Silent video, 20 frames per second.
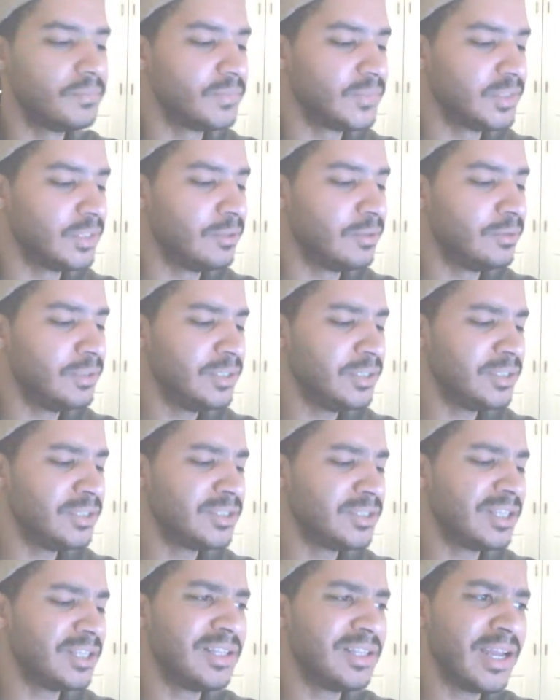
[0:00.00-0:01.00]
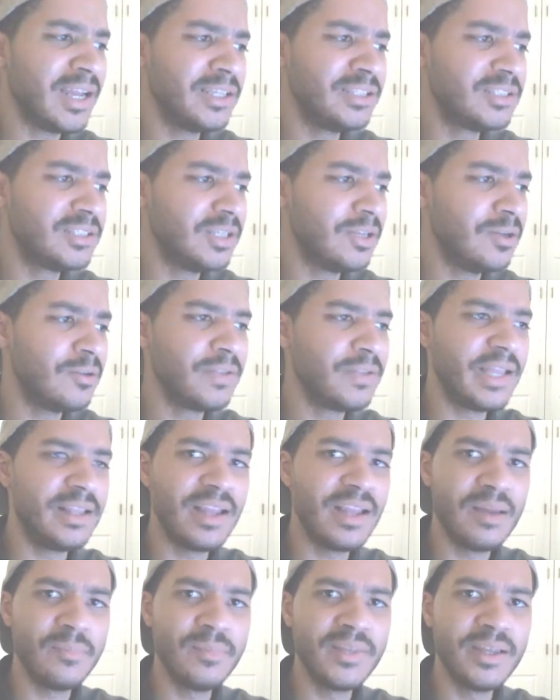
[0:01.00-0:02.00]
So this is a nice song that
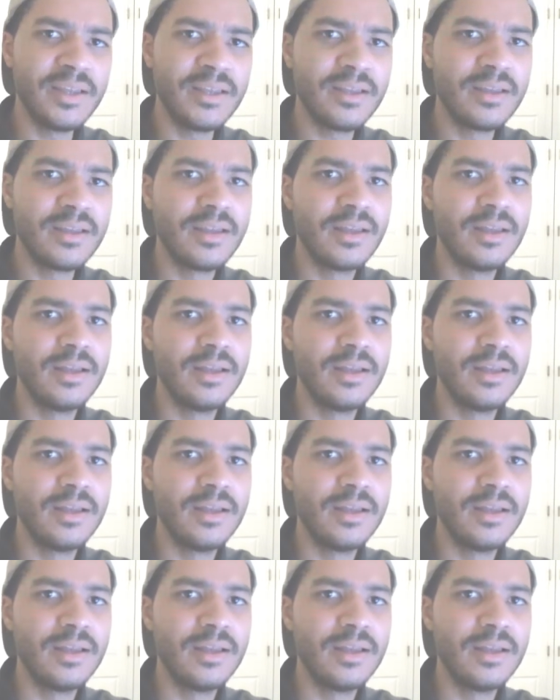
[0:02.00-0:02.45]
Nami, you